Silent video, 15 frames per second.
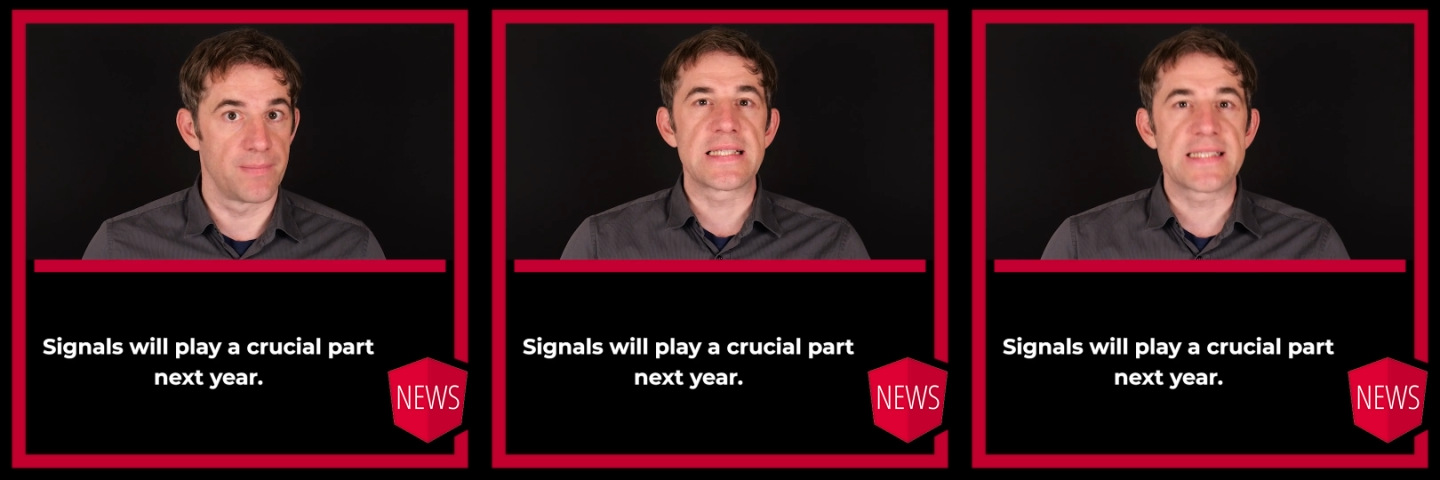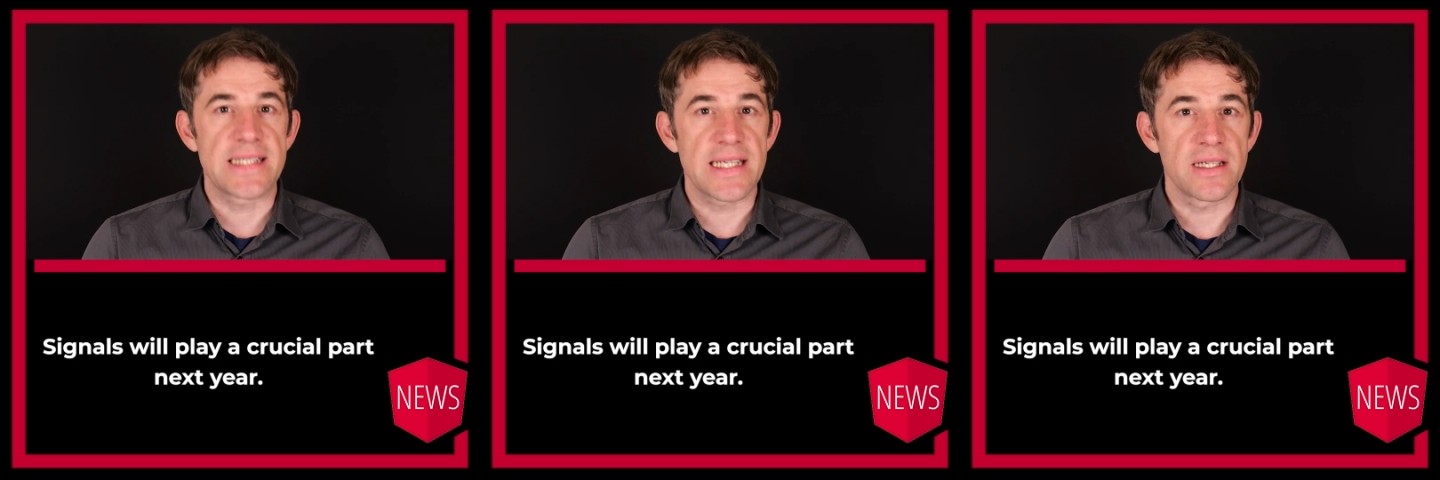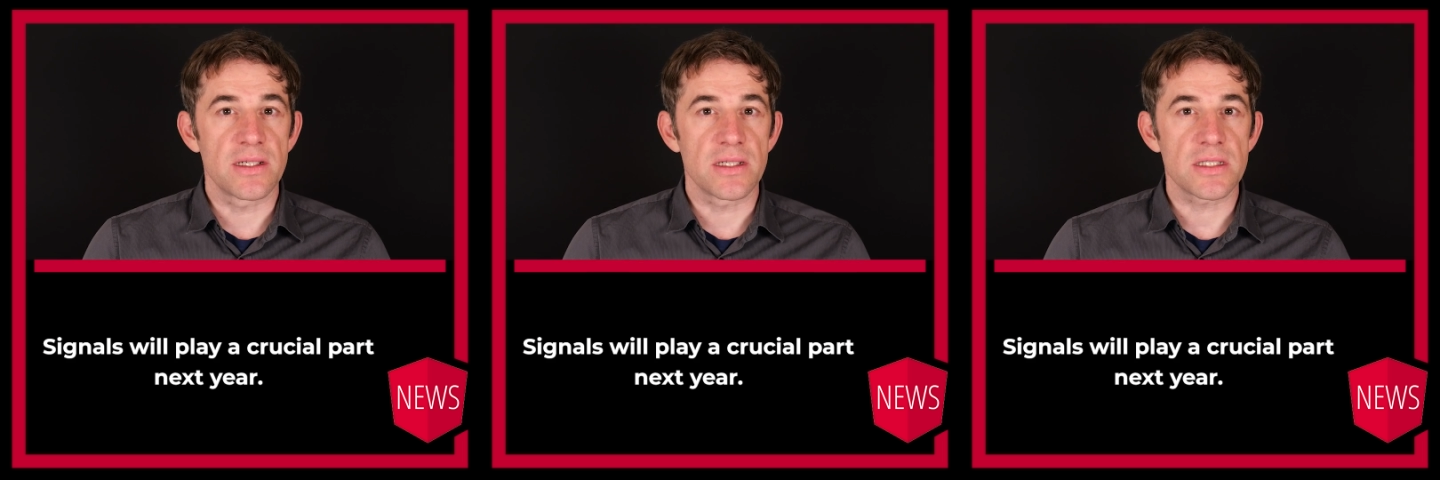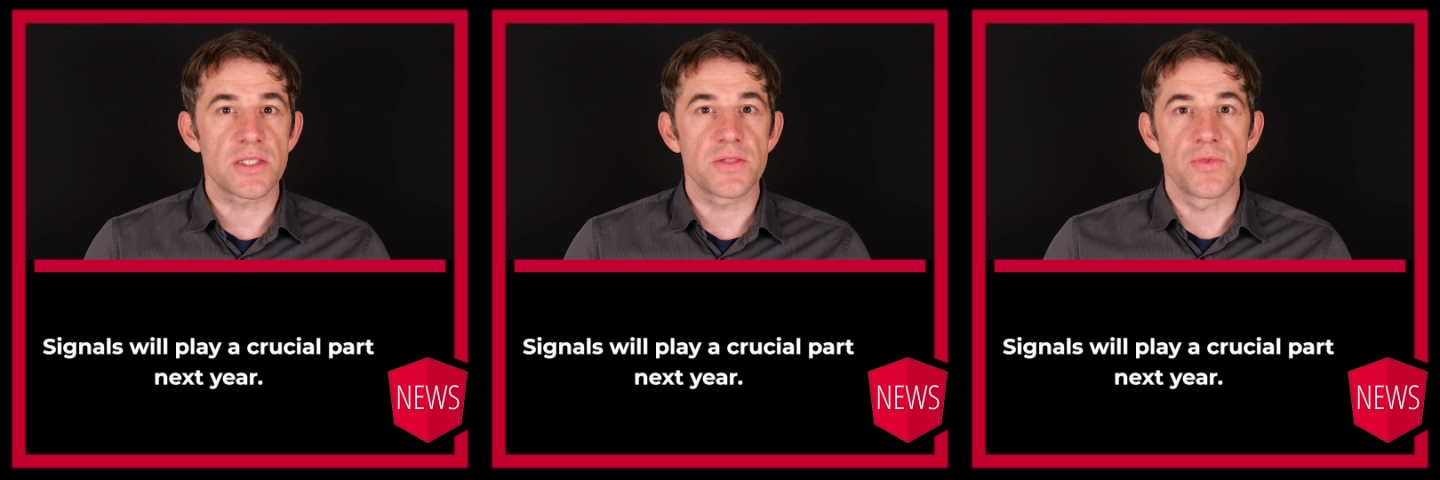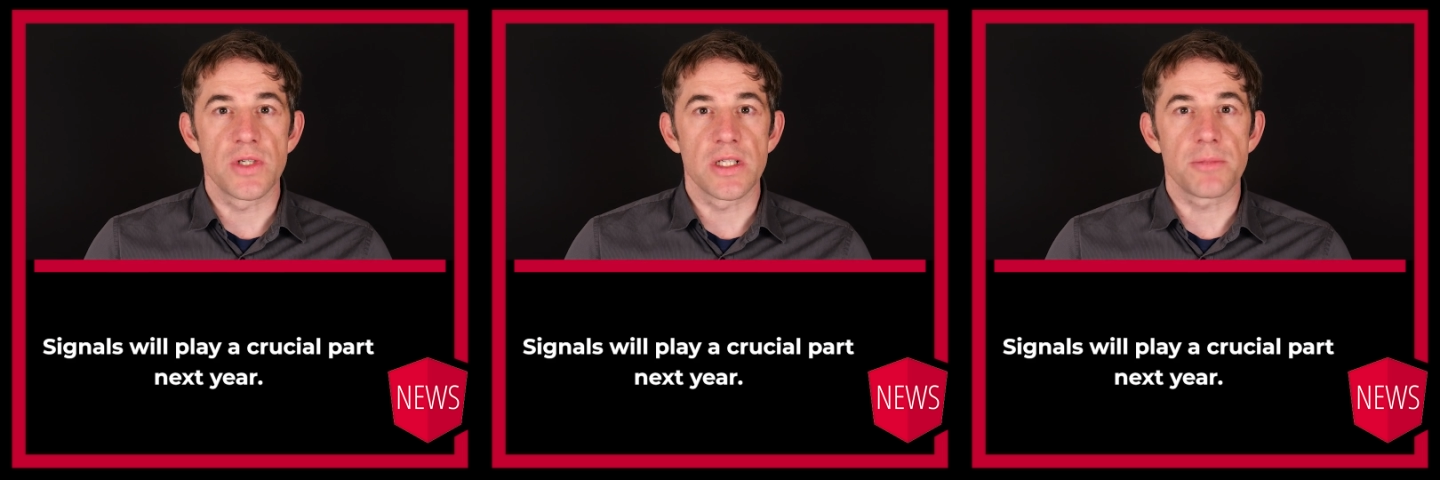
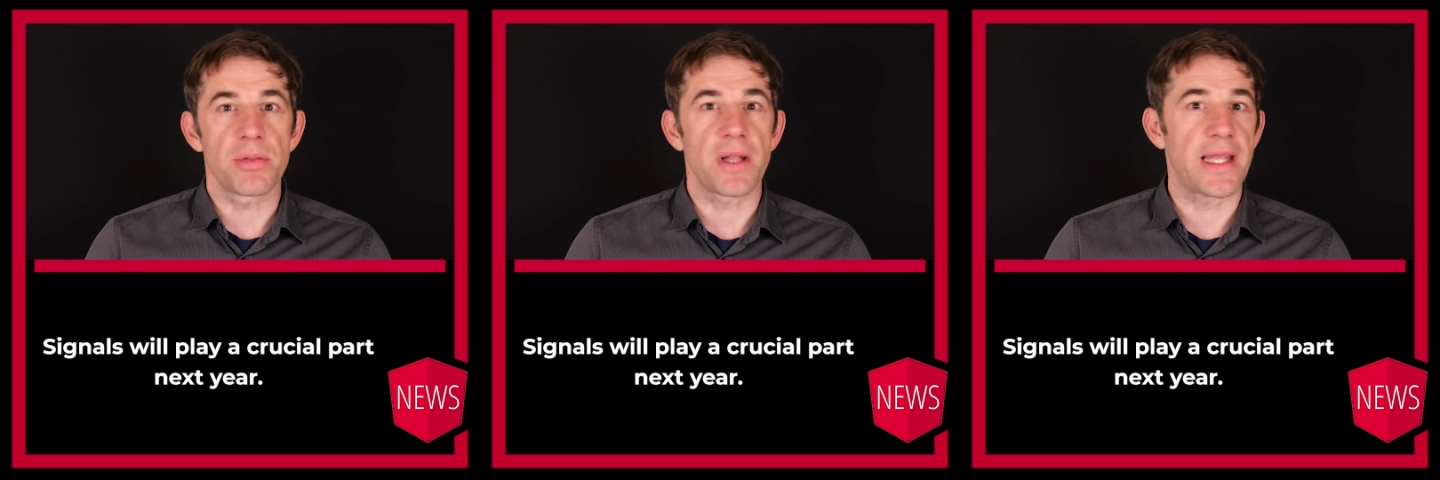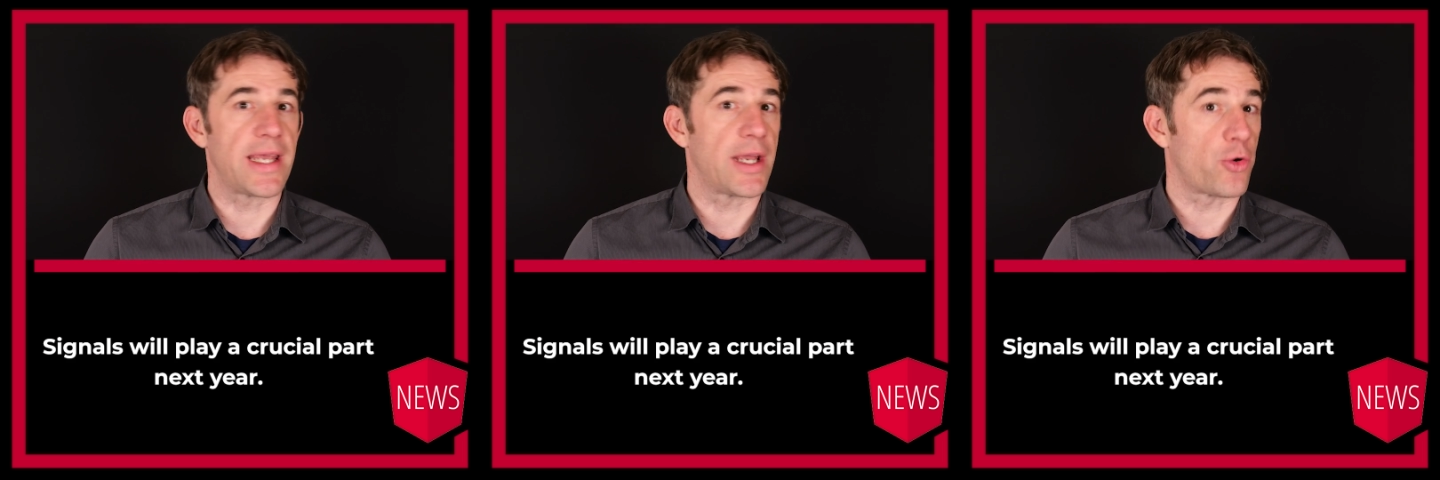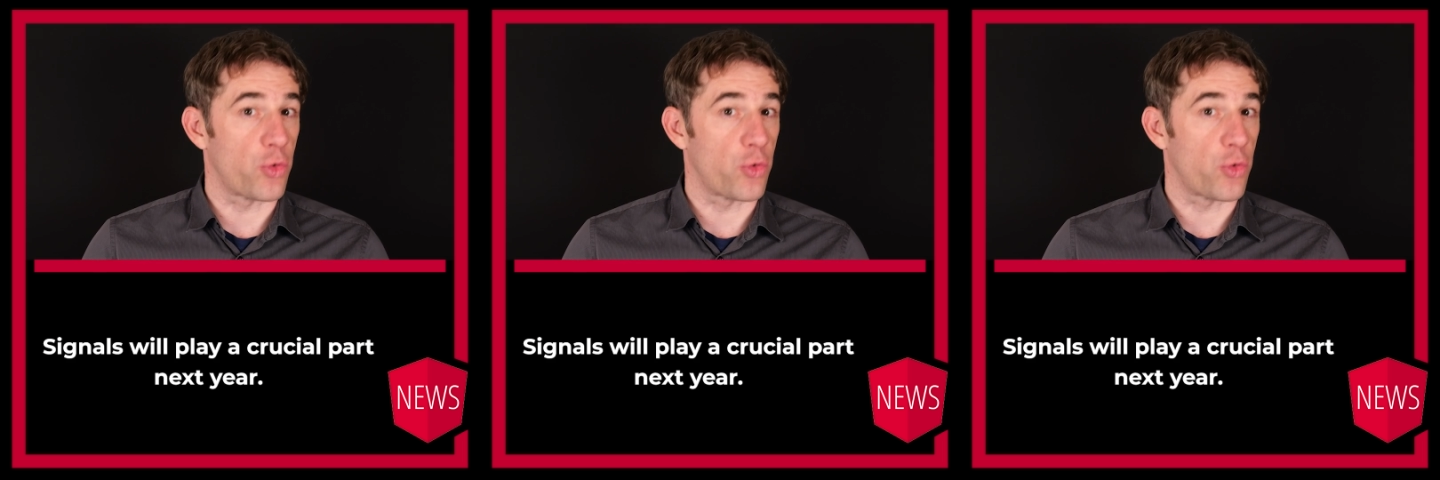Signals will play a